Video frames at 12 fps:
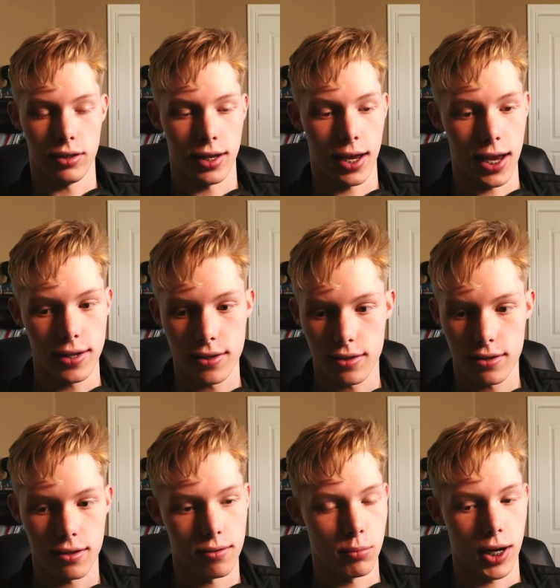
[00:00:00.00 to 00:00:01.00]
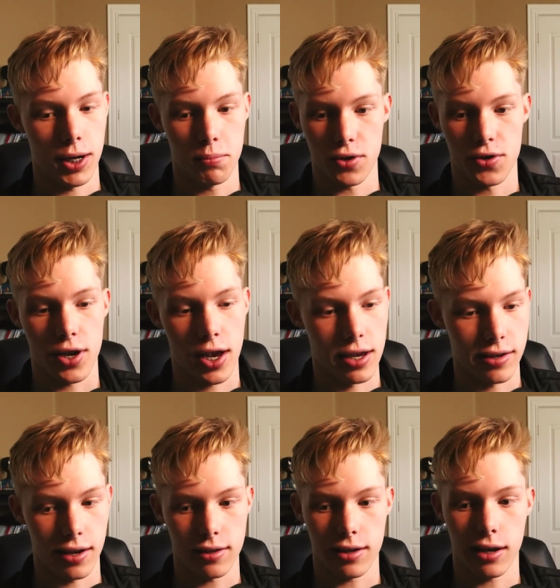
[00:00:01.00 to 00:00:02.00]
Tests, papers,
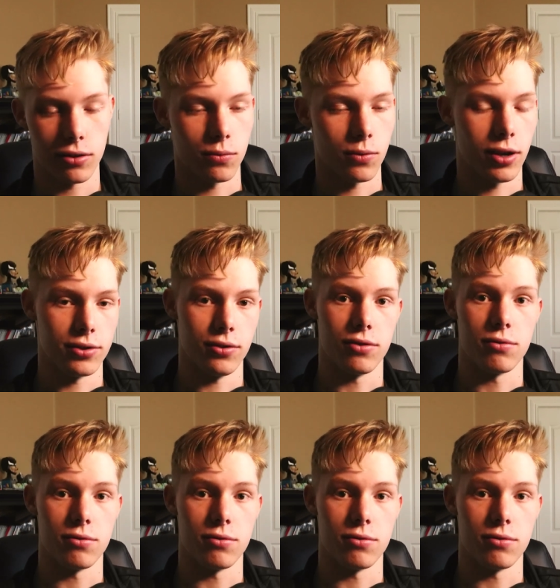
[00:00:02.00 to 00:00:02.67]
essays, out the wazoo.